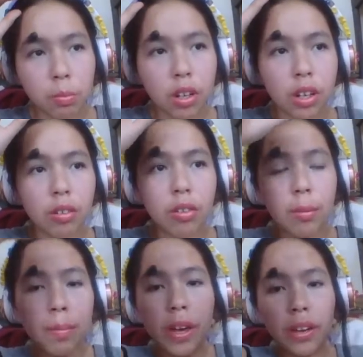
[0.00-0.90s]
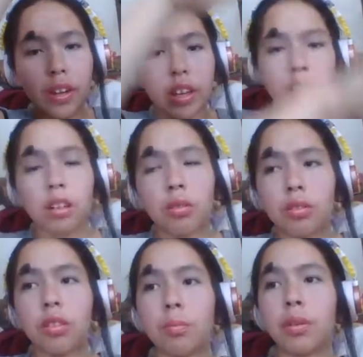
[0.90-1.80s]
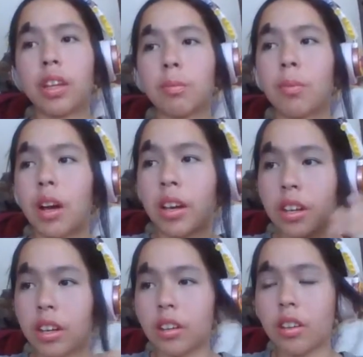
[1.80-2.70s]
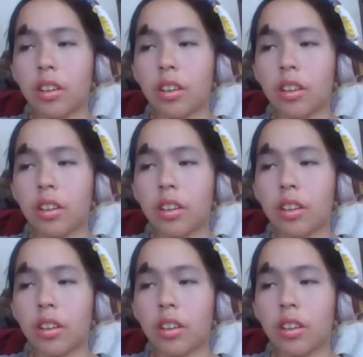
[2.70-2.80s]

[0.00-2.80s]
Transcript: under the bed and closed the plank behind it.